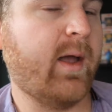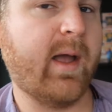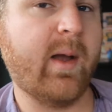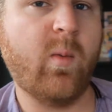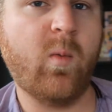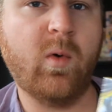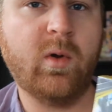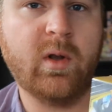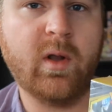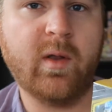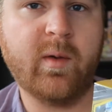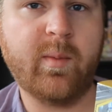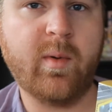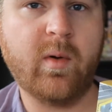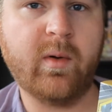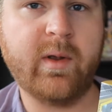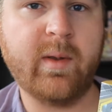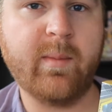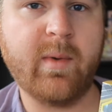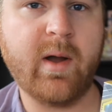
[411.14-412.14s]
and one other
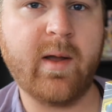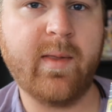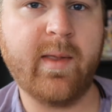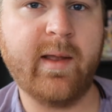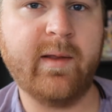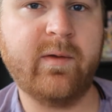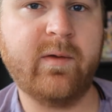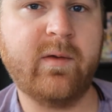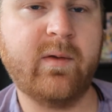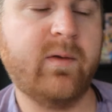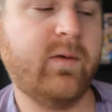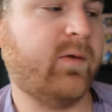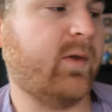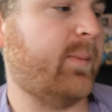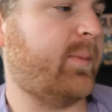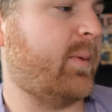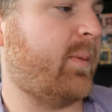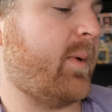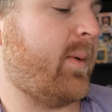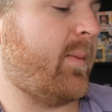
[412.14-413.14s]
Pokemon that's
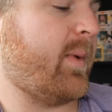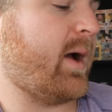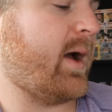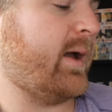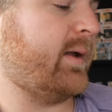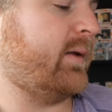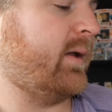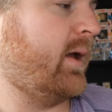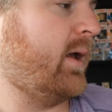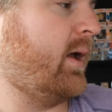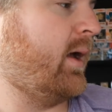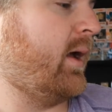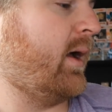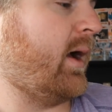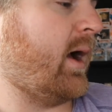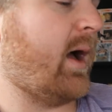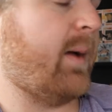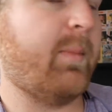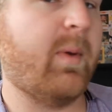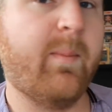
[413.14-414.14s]
slipping my mind.
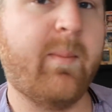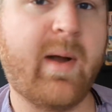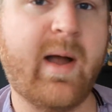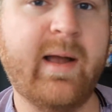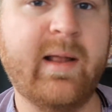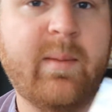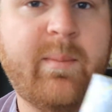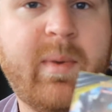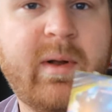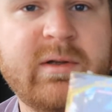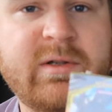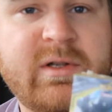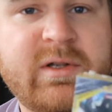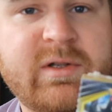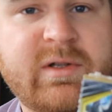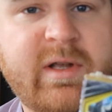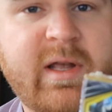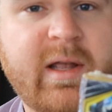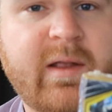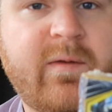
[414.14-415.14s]
I've been buying a bunch of
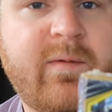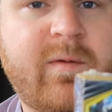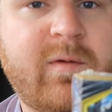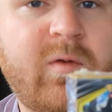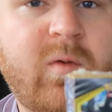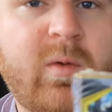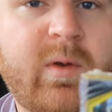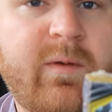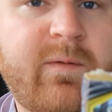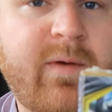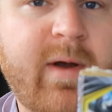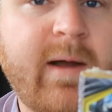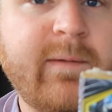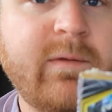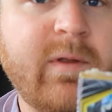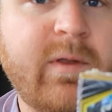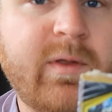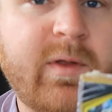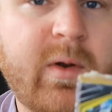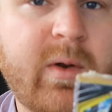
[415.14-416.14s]
these kits for
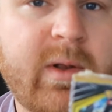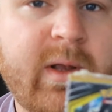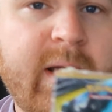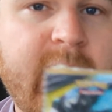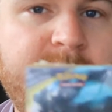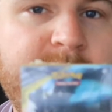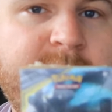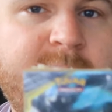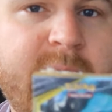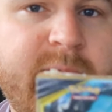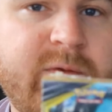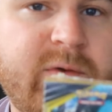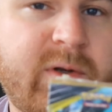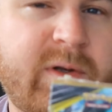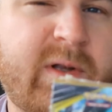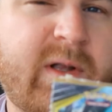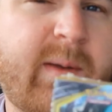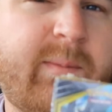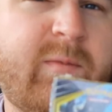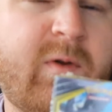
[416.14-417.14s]
25 to 30. These have
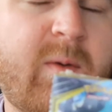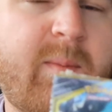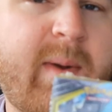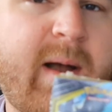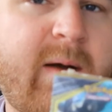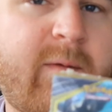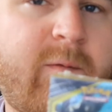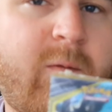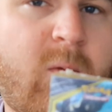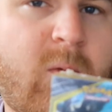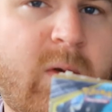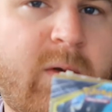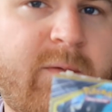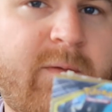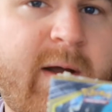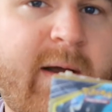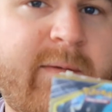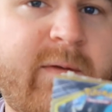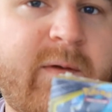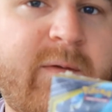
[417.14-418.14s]
trended up to about
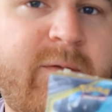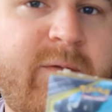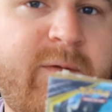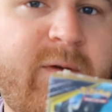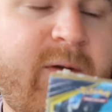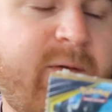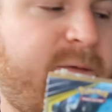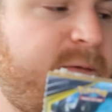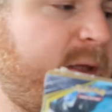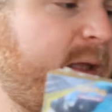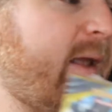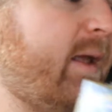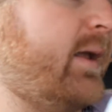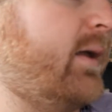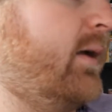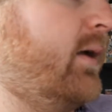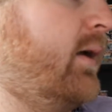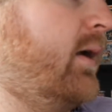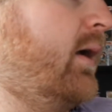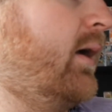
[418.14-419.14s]
45 to
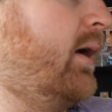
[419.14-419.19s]
50.